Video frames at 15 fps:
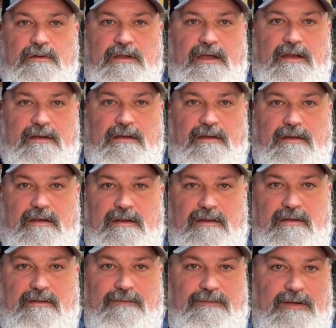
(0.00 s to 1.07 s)
that
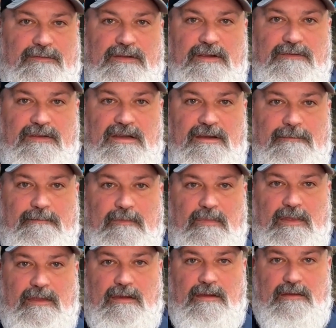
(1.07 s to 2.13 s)
is 50 feet,
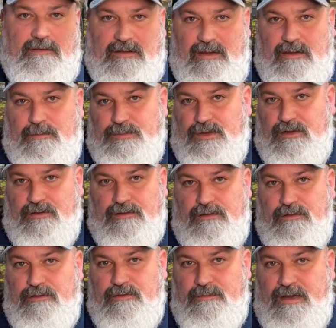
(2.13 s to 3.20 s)
you can't plug
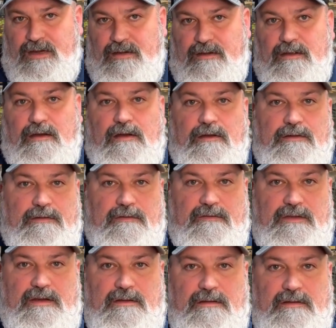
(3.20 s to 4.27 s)
two to make 100
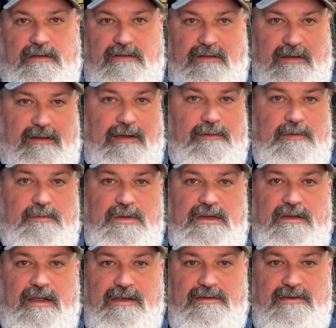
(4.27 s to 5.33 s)
feet, because then that would be
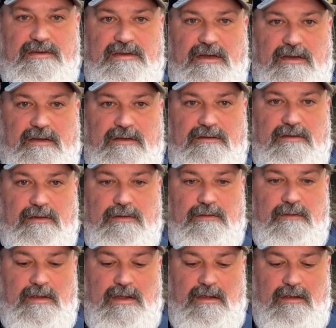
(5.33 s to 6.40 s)
daisy chaining.
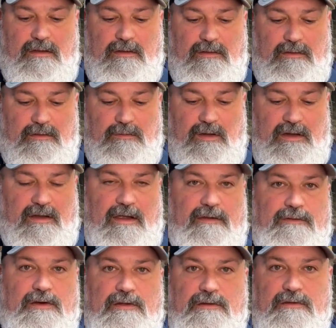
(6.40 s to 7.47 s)
So you want to have
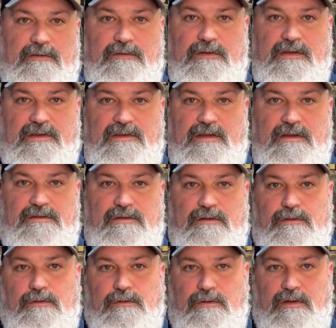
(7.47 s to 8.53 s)
a 100-foot extension
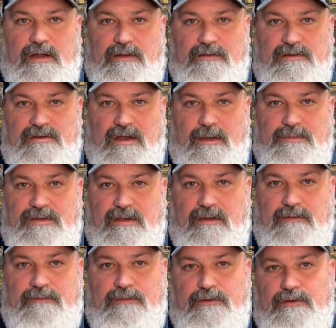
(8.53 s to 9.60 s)
cord on the job
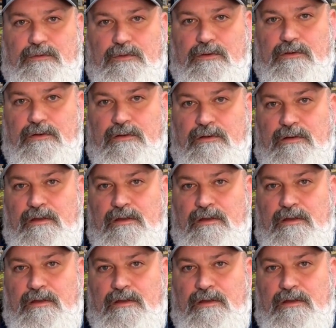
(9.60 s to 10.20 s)
site for your worker,